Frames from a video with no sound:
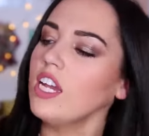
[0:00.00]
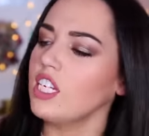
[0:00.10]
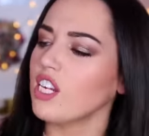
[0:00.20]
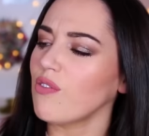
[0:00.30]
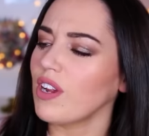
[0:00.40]

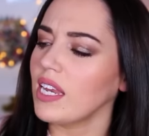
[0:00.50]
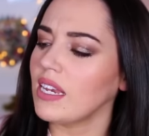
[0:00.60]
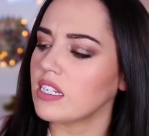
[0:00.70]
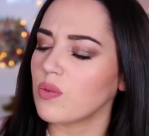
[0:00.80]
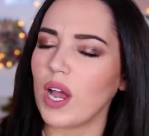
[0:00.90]
you don't really
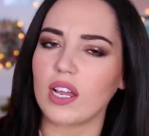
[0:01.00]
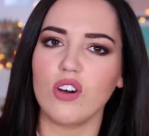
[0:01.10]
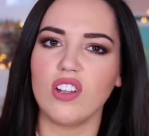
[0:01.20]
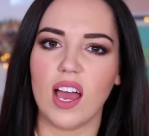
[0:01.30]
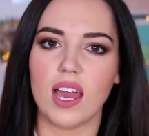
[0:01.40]
need to wear
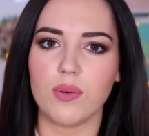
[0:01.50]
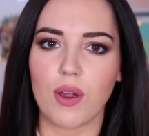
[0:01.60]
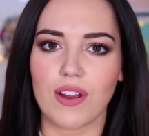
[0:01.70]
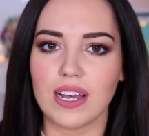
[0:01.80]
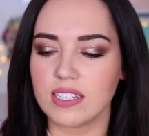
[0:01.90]
colour
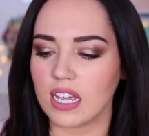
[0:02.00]
anywhere else.